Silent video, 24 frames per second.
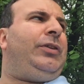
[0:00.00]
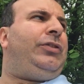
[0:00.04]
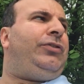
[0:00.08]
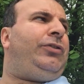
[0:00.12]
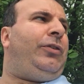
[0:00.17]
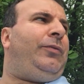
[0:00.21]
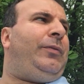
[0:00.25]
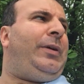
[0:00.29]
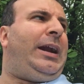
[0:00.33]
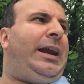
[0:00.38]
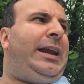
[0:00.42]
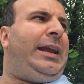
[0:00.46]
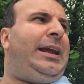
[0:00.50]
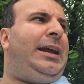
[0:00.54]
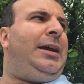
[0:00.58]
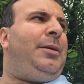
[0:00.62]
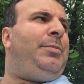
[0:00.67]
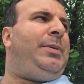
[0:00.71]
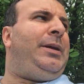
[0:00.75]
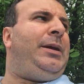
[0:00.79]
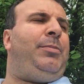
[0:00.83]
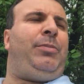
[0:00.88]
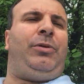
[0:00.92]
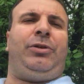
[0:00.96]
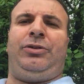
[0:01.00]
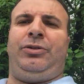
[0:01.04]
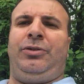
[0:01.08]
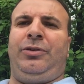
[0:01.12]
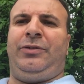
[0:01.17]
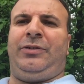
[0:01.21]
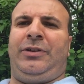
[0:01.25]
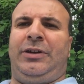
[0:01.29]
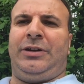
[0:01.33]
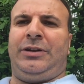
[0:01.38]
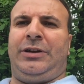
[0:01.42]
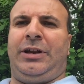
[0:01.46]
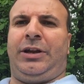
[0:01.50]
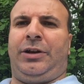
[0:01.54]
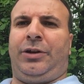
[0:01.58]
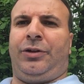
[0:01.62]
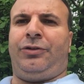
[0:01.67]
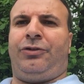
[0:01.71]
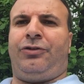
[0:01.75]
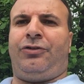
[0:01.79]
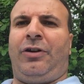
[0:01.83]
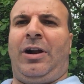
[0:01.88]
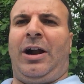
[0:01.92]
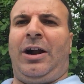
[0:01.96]
so when I hear people using
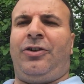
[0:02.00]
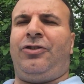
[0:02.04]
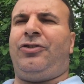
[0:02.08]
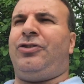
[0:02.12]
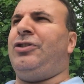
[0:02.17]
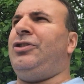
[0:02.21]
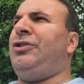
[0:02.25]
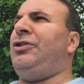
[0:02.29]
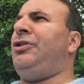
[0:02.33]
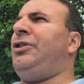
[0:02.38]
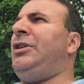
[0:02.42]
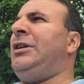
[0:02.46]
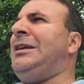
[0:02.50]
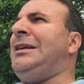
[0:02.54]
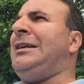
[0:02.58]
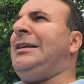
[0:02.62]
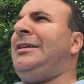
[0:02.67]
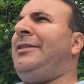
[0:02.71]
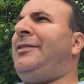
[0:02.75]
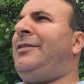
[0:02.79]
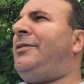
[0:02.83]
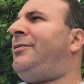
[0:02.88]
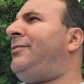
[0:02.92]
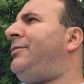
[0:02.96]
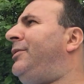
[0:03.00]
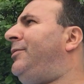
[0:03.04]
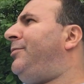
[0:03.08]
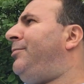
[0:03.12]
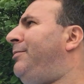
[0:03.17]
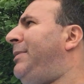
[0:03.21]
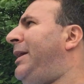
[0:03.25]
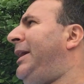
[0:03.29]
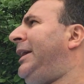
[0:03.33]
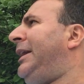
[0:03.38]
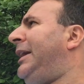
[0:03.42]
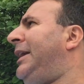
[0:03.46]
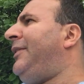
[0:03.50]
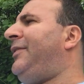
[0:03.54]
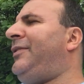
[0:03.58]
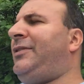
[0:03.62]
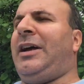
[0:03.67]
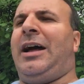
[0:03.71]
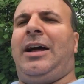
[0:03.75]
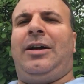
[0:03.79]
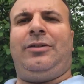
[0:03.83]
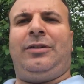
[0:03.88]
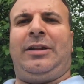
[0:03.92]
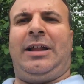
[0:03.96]
deconstruction, making it
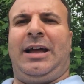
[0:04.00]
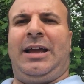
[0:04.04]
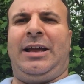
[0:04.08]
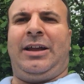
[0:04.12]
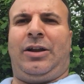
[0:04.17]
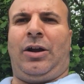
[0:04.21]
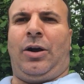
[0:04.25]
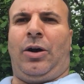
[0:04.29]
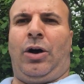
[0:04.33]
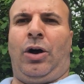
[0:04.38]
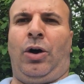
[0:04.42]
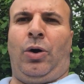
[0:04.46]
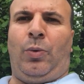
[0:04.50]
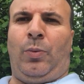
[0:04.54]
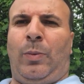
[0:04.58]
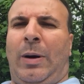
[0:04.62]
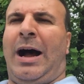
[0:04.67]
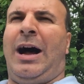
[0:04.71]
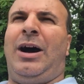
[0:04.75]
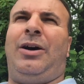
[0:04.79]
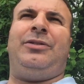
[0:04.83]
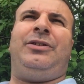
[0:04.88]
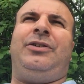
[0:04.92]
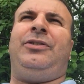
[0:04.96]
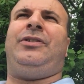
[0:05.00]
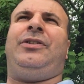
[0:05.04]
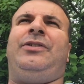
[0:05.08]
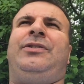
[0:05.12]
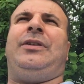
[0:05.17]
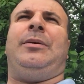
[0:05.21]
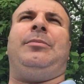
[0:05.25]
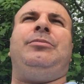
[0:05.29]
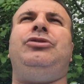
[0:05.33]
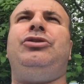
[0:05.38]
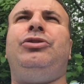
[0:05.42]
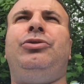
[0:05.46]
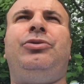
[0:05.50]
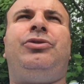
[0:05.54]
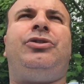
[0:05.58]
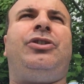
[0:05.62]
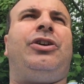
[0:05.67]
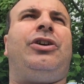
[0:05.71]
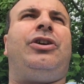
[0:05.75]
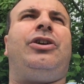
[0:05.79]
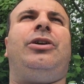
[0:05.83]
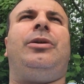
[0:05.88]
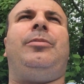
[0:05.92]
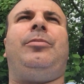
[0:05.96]
sound like, oh wow, this is some new
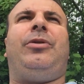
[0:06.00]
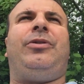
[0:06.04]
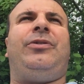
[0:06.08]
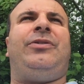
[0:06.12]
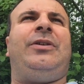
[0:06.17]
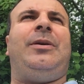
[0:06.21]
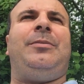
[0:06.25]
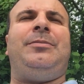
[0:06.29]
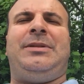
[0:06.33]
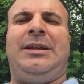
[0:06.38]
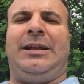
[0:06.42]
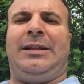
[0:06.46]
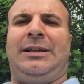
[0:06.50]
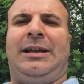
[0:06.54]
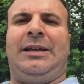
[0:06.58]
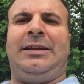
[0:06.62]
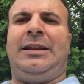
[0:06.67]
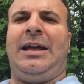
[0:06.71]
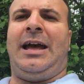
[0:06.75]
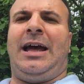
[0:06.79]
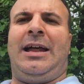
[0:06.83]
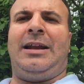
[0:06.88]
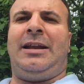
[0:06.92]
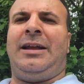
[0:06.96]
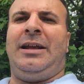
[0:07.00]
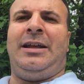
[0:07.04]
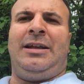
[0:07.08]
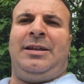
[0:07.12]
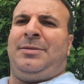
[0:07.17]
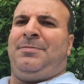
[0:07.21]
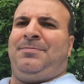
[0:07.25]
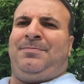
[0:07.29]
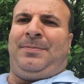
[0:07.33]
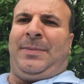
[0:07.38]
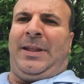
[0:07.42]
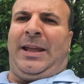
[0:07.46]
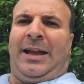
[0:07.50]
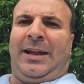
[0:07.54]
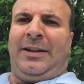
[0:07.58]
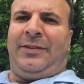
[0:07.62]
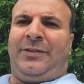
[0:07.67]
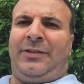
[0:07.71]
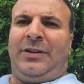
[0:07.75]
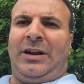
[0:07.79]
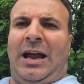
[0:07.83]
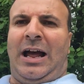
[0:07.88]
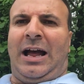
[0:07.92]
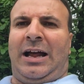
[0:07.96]
term or something like that,
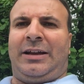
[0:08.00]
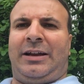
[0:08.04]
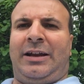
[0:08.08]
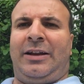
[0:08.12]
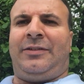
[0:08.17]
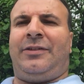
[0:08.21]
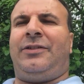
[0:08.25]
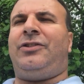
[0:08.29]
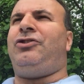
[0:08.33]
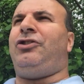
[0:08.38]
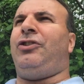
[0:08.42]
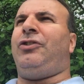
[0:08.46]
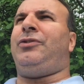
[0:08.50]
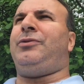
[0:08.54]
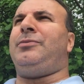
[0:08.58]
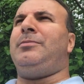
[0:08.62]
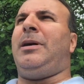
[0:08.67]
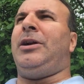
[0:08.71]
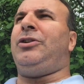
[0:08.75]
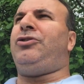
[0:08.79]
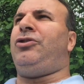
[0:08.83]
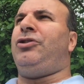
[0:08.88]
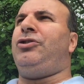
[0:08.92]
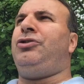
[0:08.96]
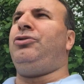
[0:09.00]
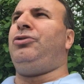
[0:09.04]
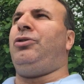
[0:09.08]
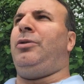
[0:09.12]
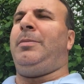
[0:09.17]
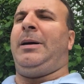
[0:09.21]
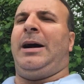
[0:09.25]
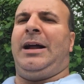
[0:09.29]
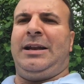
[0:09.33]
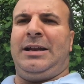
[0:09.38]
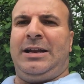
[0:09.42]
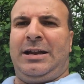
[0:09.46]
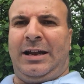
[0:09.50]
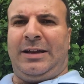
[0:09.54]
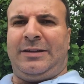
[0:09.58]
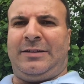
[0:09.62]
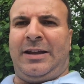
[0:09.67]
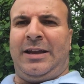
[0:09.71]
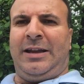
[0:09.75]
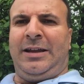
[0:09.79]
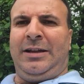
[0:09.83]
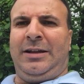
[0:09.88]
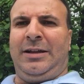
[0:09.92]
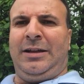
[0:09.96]
it's not. It's just much ado about
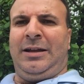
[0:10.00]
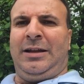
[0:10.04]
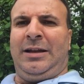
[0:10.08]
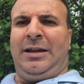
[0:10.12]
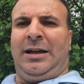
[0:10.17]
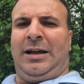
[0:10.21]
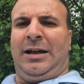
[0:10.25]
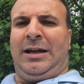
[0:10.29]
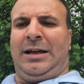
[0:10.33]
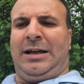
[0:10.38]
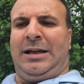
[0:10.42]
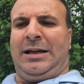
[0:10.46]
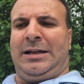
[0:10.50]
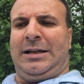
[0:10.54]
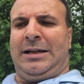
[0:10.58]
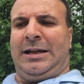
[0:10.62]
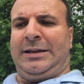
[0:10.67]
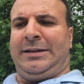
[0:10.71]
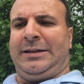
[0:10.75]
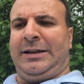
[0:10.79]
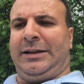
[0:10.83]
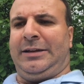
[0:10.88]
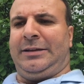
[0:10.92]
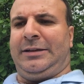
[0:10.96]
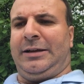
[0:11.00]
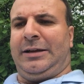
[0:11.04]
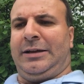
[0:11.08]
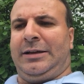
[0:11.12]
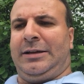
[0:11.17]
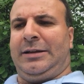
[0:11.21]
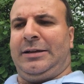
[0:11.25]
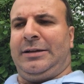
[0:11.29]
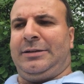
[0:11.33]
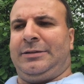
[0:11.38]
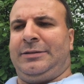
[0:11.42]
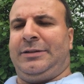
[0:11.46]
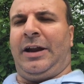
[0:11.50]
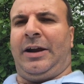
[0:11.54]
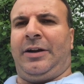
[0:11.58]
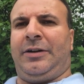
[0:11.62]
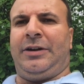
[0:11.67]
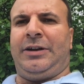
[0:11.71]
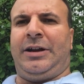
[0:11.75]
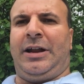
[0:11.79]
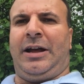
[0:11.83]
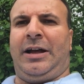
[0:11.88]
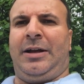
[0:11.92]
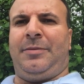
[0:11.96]
nothing. I think
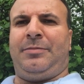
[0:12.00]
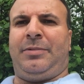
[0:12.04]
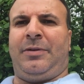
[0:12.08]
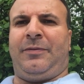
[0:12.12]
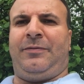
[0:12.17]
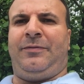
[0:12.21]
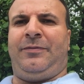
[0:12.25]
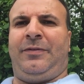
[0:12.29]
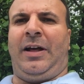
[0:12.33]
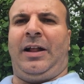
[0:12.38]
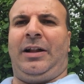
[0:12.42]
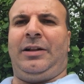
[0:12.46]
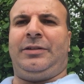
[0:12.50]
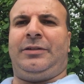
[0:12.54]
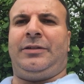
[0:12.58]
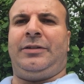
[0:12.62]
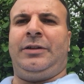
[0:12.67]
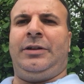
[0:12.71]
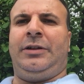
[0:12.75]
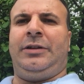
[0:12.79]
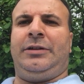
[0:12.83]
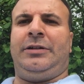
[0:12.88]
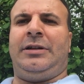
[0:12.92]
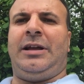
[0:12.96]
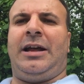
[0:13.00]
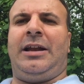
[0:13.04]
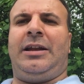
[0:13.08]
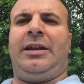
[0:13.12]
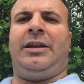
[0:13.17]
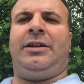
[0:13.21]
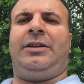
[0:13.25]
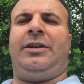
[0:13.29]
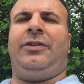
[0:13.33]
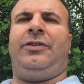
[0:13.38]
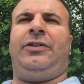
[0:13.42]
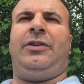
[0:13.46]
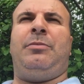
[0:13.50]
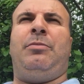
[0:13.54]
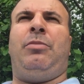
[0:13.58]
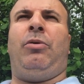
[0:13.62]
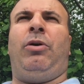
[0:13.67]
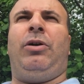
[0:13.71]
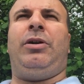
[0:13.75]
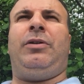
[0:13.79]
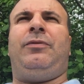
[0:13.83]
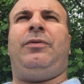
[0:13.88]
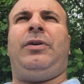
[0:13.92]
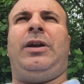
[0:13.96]
Derrida felt that it is
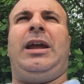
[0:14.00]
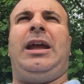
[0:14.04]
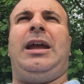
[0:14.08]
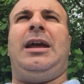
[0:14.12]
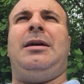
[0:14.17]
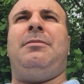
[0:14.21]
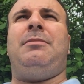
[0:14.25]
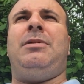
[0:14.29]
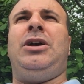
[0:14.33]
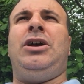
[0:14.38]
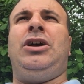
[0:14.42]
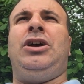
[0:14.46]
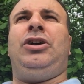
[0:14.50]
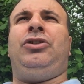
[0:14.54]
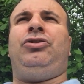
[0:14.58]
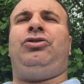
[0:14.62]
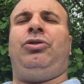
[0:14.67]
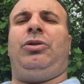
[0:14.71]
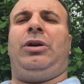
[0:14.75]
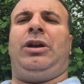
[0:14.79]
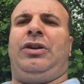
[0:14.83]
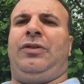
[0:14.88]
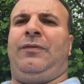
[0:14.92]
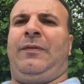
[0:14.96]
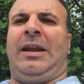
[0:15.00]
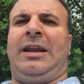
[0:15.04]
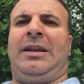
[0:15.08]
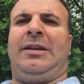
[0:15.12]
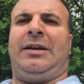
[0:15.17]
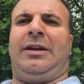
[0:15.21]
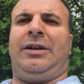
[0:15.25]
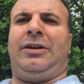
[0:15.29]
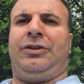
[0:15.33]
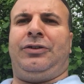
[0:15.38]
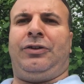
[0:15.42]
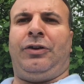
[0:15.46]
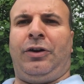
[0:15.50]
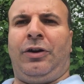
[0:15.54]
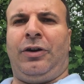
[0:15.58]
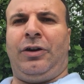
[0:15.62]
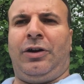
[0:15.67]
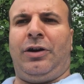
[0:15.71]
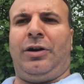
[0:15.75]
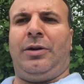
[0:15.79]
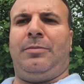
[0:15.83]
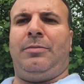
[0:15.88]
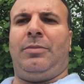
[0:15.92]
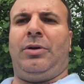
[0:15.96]
important for him to invent a
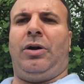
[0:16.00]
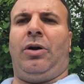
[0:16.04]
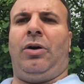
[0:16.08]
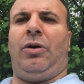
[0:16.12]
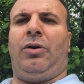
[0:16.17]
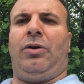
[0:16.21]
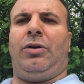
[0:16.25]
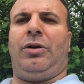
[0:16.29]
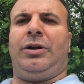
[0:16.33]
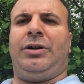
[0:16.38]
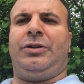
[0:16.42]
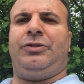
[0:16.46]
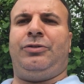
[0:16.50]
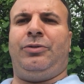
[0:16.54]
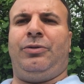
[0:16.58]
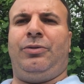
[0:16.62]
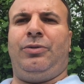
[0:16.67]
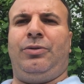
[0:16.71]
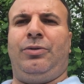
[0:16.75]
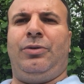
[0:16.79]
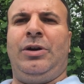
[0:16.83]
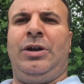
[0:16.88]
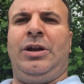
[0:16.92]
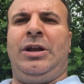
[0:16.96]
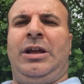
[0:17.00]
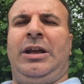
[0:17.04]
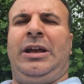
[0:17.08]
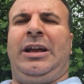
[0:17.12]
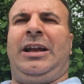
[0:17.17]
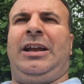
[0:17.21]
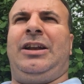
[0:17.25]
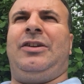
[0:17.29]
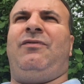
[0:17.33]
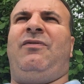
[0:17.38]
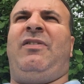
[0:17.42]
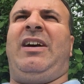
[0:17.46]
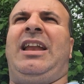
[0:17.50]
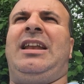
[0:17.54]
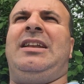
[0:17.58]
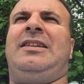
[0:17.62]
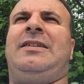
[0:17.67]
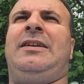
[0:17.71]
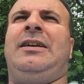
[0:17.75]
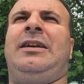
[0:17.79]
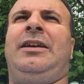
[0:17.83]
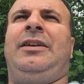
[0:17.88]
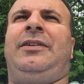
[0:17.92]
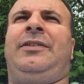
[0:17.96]
term or to
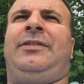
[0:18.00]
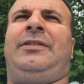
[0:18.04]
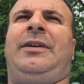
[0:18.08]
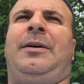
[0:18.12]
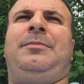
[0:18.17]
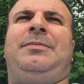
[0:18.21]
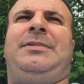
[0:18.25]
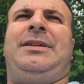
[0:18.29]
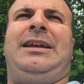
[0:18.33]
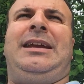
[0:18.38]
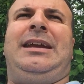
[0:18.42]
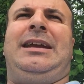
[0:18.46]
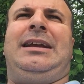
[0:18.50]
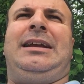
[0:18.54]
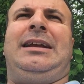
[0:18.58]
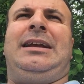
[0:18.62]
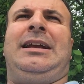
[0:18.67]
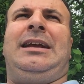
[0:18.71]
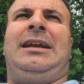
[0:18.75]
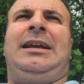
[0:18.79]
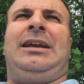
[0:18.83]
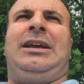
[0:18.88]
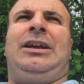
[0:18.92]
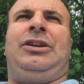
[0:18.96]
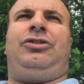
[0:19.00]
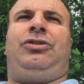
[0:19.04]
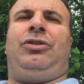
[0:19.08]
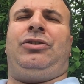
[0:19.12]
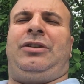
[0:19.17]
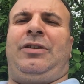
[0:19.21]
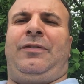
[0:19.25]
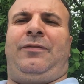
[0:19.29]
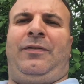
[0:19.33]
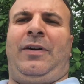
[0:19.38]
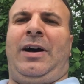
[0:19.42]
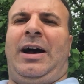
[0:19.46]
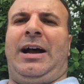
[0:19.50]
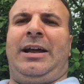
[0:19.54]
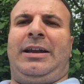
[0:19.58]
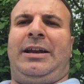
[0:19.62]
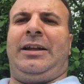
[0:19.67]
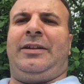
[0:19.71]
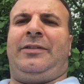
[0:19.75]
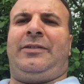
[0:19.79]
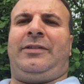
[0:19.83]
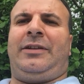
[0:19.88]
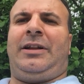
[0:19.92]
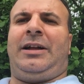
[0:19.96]
invent something to define.
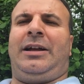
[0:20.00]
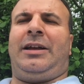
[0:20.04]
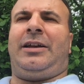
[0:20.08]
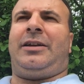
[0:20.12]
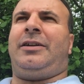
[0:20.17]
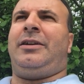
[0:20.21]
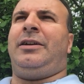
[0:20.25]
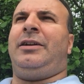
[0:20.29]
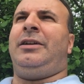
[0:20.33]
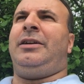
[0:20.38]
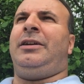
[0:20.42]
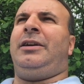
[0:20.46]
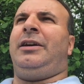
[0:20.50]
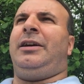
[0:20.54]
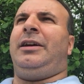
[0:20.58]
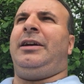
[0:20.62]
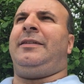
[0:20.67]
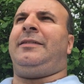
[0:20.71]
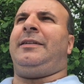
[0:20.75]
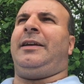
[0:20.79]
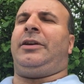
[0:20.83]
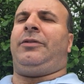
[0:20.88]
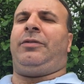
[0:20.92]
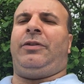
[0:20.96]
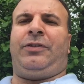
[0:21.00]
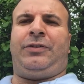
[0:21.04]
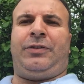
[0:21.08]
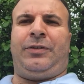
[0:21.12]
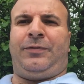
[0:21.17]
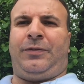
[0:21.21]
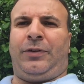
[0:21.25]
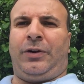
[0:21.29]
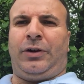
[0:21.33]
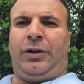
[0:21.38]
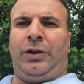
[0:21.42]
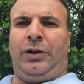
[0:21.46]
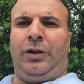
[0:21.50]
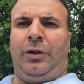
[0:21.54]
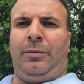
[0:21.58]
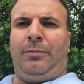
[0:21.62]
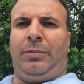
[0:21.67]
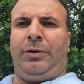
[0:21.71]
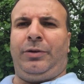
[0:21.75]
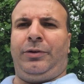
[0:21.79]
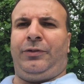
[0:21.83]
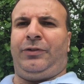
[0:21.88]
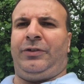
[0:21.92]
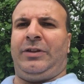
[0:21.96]
It's like Christopher
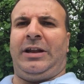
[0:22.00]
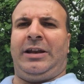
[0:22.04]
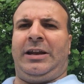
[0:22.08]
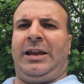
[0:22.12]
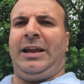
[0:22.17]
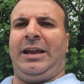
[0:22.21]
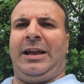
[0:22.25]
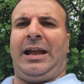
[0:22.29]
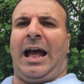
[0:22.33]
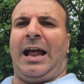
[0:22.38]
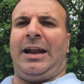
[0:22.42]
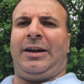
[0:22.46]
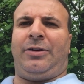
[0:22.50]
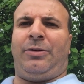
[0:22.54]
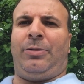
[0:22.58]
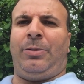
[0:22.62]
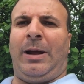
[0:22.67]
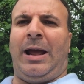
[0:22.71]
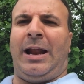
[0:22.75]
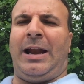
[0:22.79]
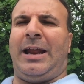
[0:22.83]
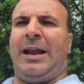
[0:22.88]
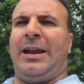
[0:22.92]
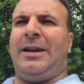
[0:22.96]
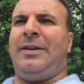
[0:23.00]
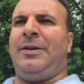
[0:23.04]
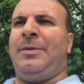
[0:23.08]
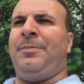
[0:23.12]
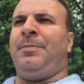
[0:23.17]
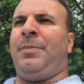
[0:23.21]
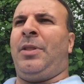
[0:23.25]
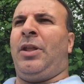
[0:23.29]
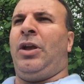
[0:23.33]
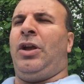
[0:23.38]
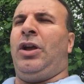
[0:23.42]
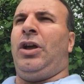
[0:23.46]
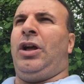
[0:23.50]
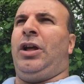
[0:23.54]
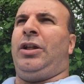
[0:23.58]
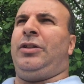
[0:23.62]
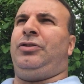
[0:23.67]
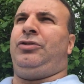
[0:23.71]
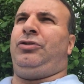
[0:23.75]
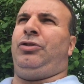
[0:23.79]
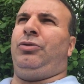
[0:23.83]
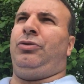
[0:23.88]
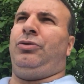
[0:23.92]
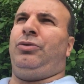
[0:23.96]
Columbus, that he got credit
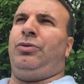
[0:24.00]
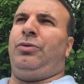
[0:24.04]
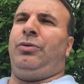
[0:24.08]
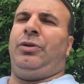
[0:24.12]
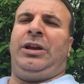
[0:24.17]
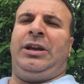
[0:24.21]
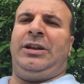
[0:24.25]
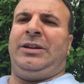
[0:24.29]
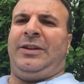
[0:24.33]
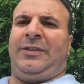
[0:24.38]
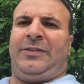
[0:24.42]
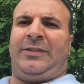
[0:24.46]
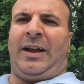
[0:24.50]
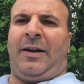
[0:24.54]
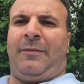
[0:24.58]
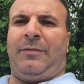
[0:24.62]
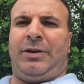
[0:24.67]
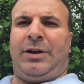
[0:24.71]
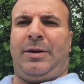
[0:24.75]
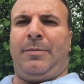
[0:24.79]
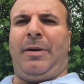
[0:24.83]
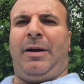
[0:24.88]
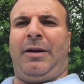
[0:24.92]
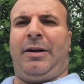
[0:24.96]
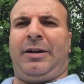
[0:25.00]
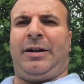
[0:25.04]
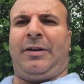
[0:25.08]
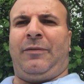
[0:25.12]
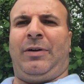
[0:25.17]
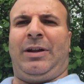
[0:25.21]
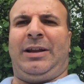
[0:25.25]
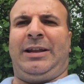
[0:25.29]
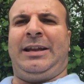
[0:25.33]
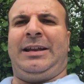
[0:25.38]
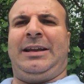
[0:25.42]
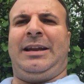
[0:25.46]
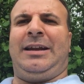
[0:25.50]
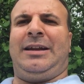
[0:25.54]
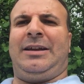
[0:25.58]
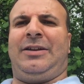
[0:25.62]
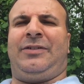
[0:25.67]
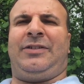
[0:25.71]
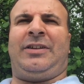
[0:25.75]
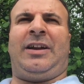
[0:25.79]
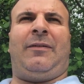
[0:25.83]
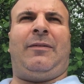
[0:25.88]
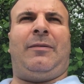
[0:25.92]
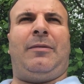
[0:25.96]
to, he discovered America. Well, he didn't
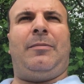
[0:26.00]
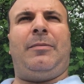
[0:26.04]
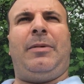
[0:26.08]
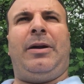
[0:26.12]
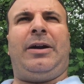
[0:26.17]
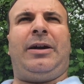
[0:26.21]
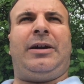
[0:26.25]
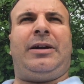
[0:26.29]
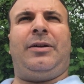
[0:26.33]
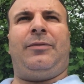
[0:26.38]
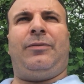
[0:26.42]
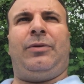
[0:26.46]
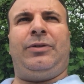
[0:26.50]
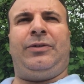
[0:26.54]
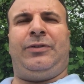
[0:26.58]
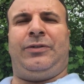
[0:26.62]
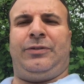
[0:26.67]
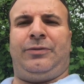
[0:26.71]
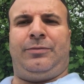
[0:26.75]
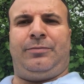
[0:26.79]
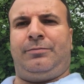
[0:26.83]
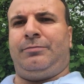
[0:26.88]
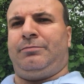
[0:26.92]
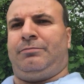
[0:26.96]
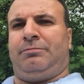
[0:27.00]
discover America, was